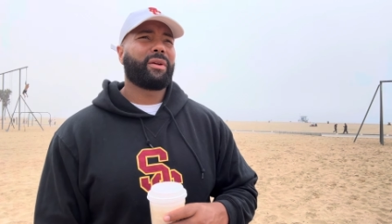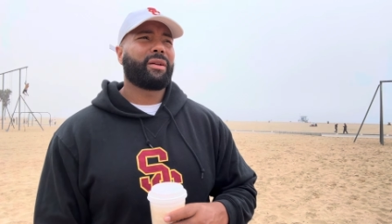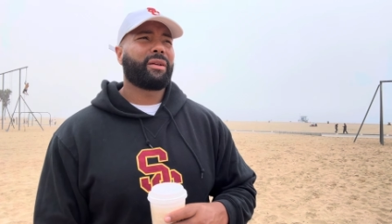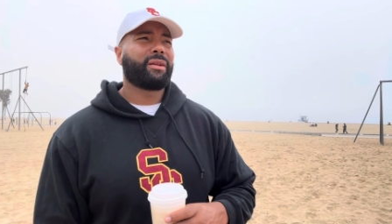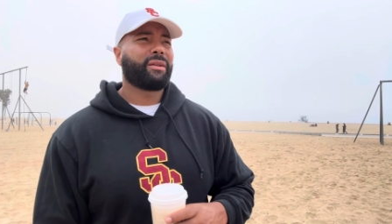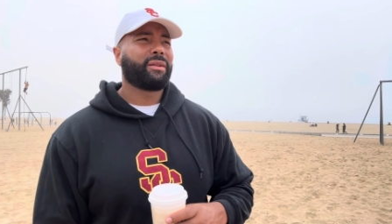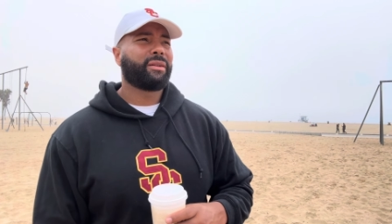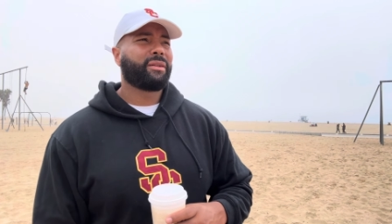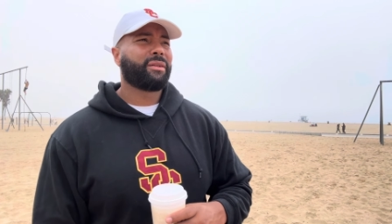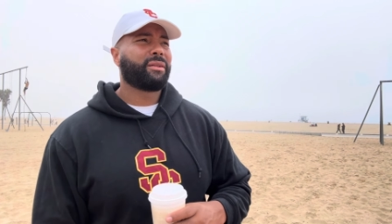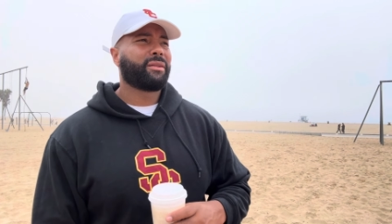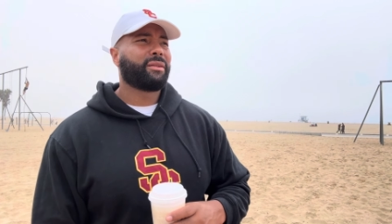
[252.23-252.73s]

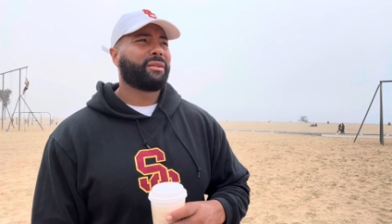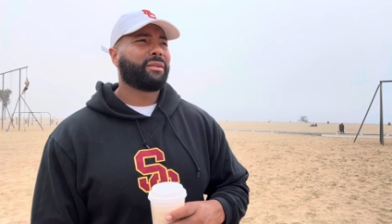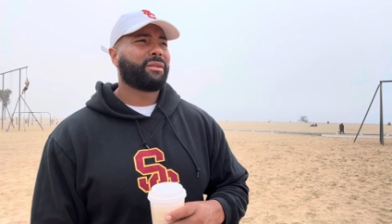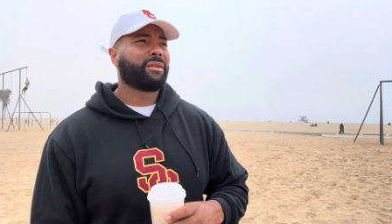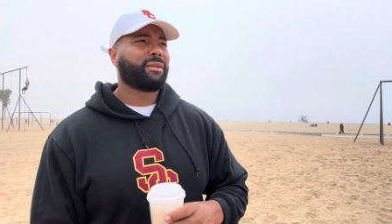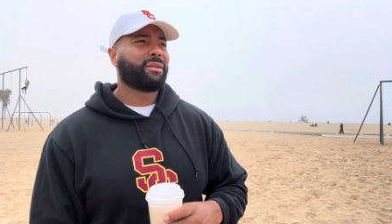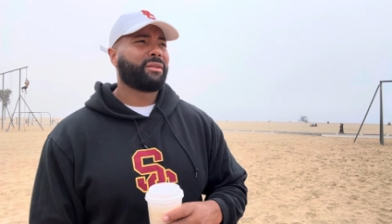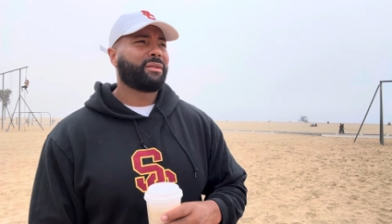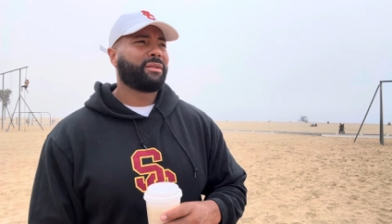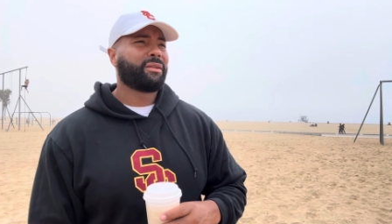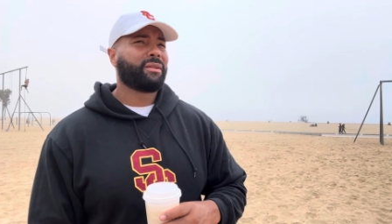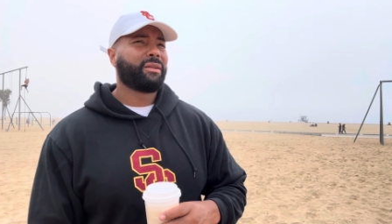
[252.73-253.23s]

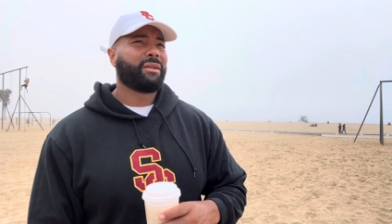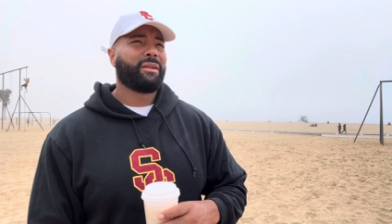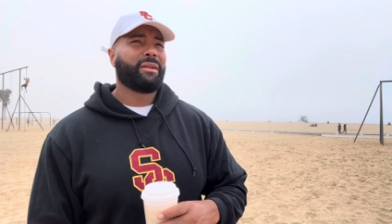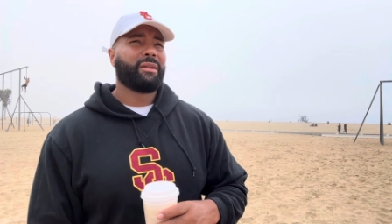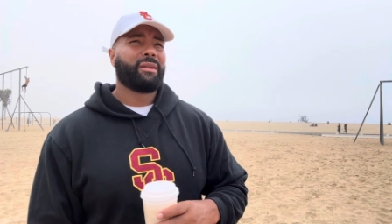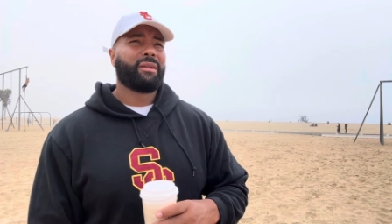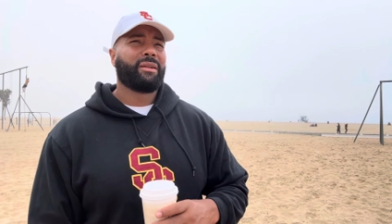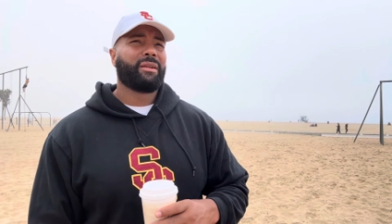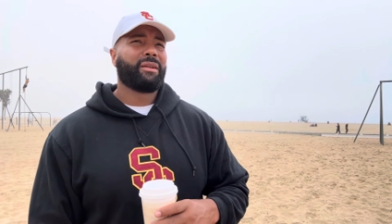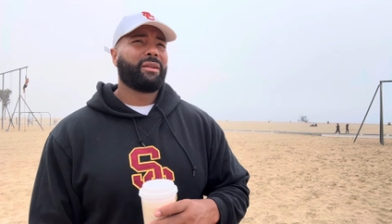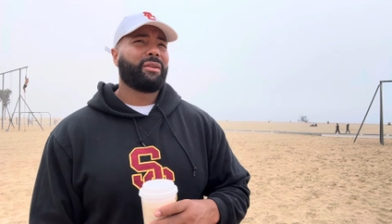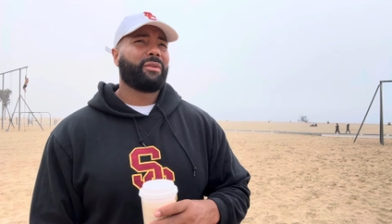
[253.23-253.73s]

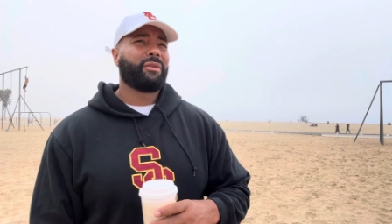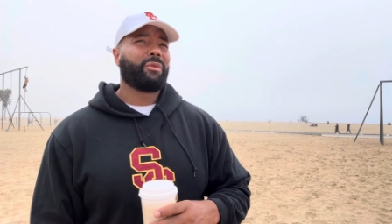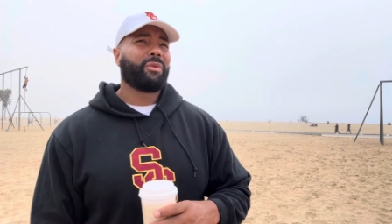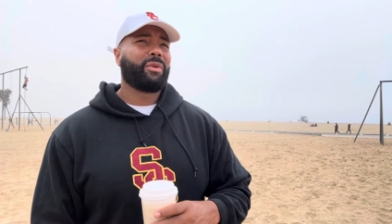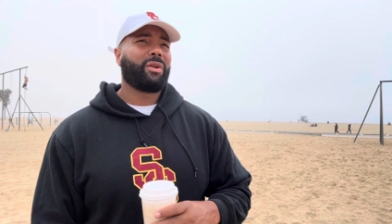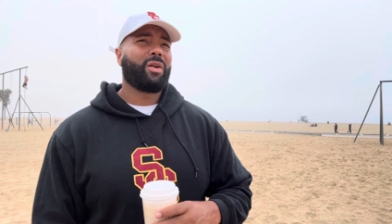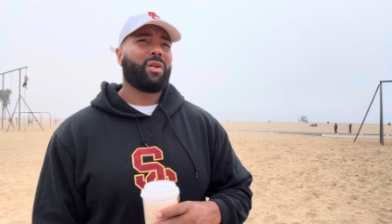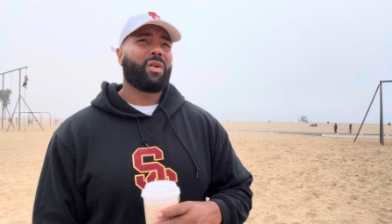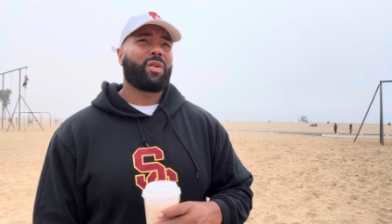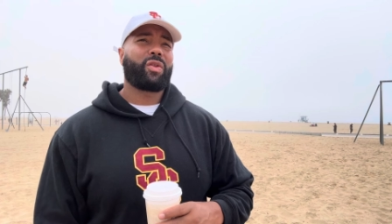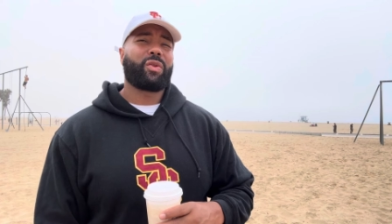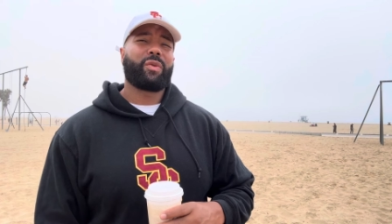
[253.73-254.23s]
If we
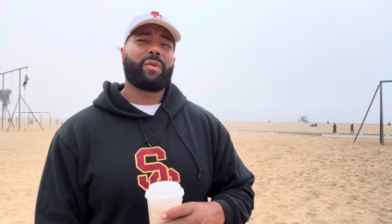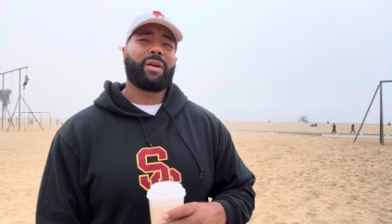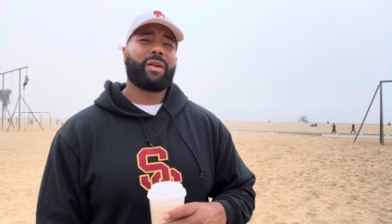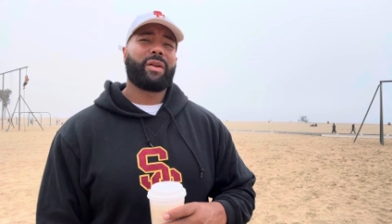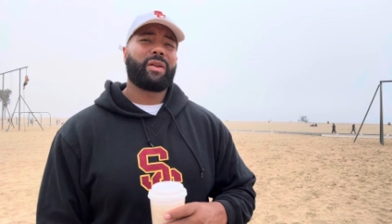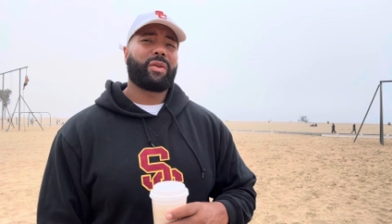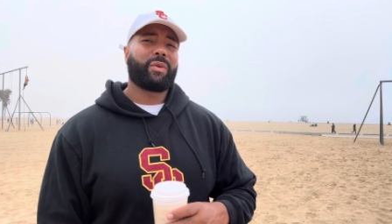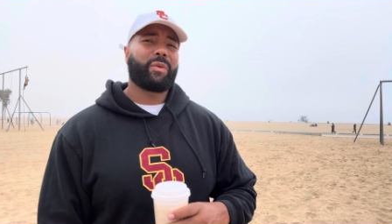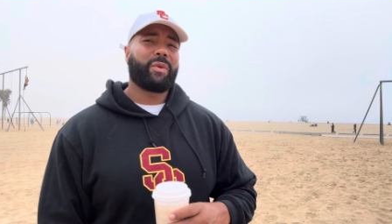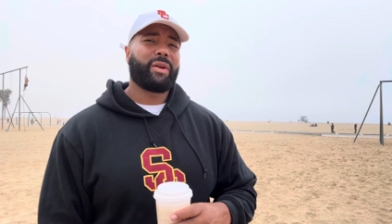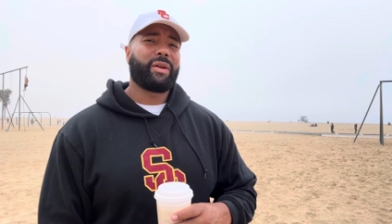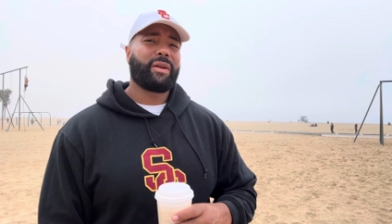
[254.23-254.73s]
go three
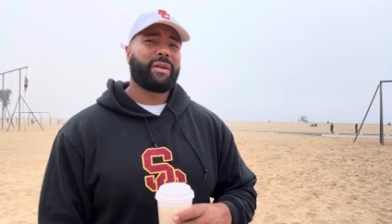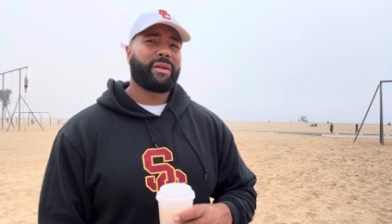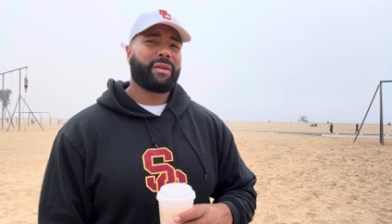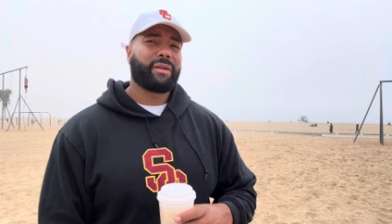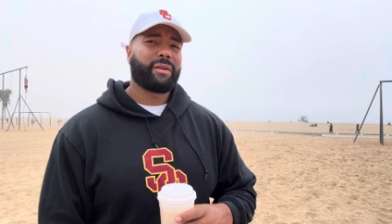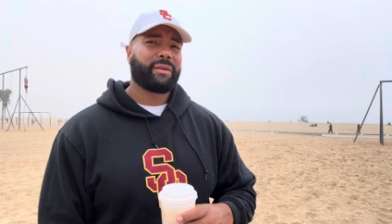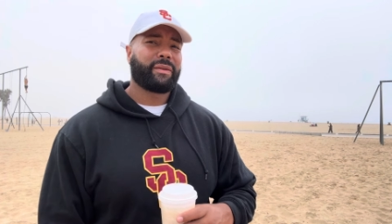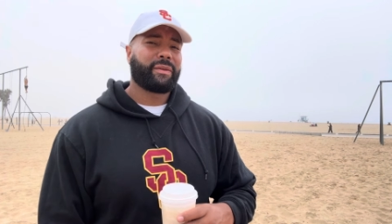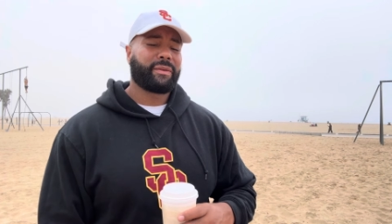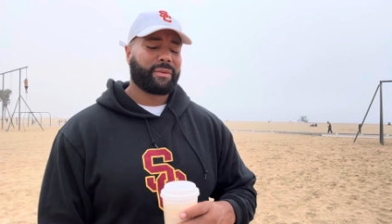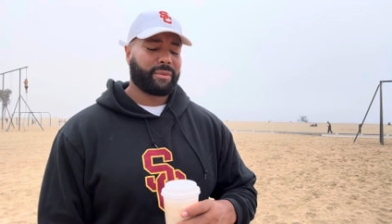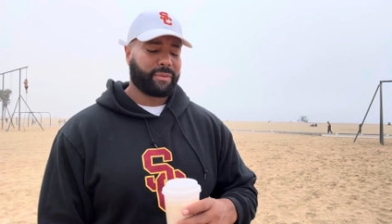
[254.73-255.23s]
and three,
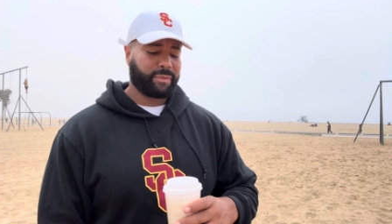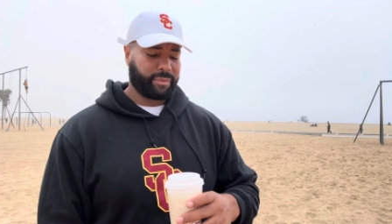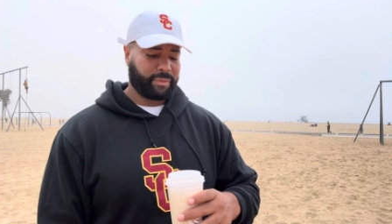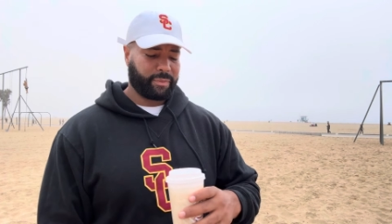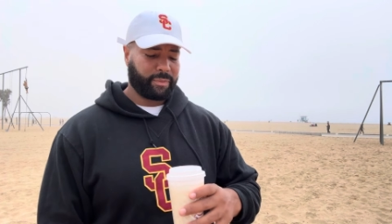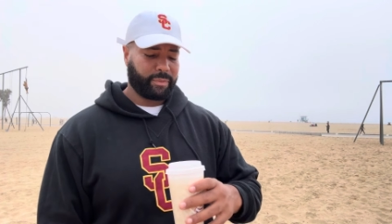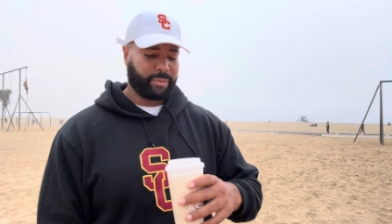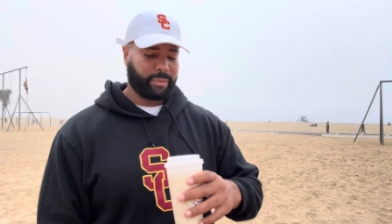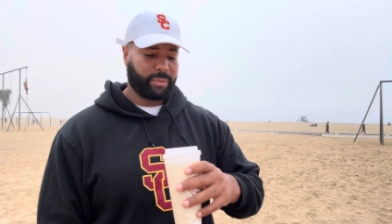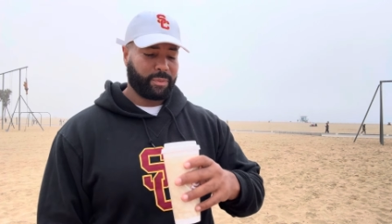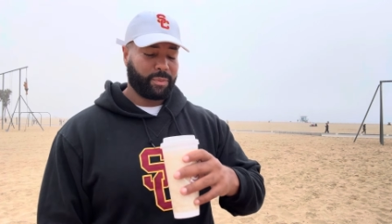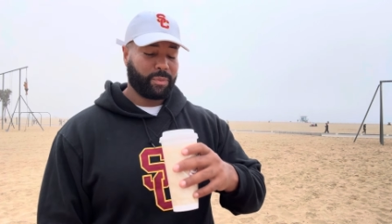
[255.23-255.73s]

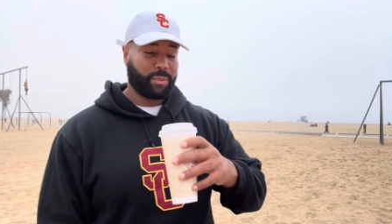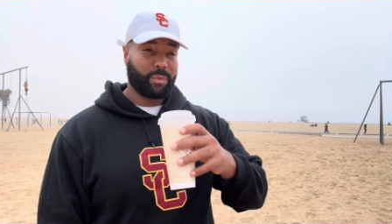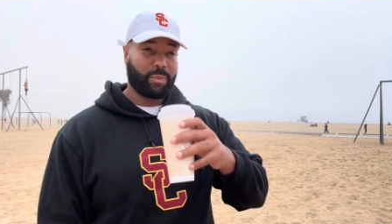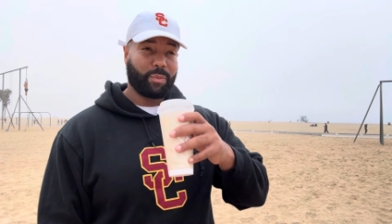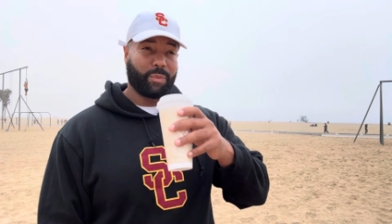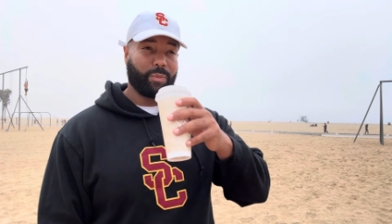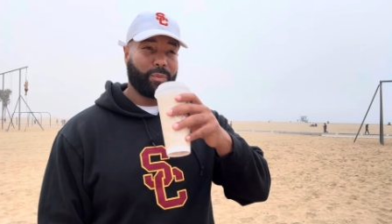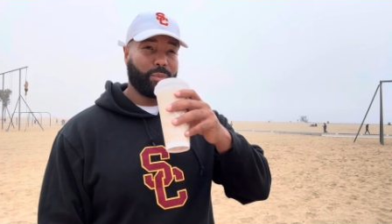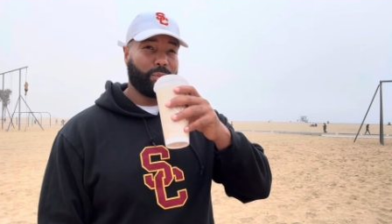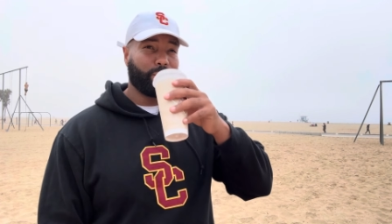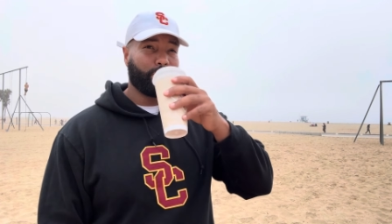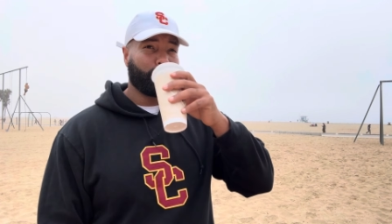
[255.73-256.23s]

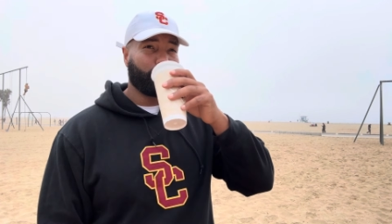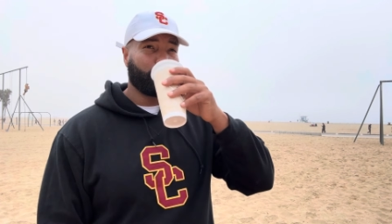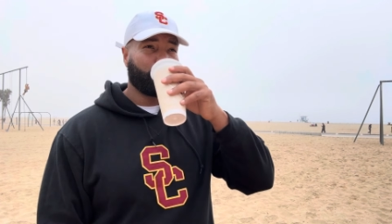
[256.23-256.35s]
mm,